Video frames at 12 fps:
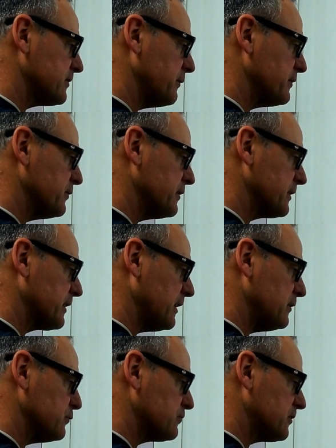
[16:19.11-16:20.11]
so we're doing a
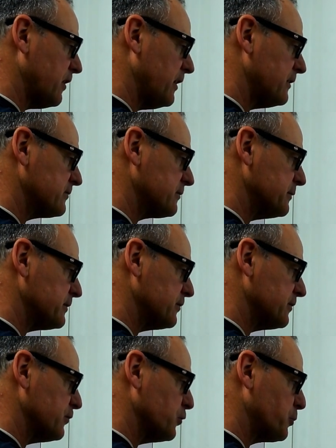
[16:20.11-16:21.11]
cut little signs and we
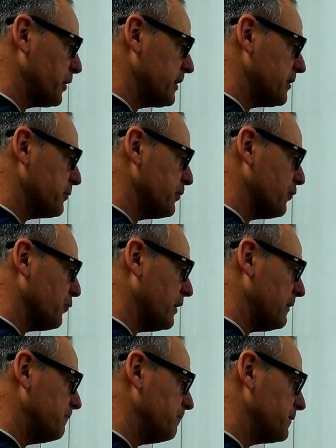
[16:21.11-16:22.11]
do the little Peterbilt
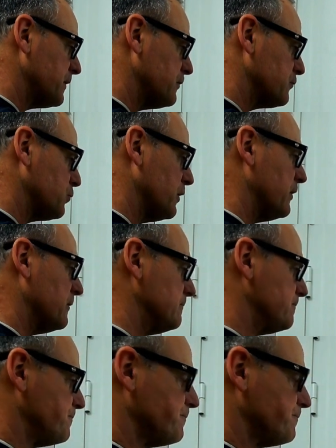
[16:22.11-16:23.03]
one as well.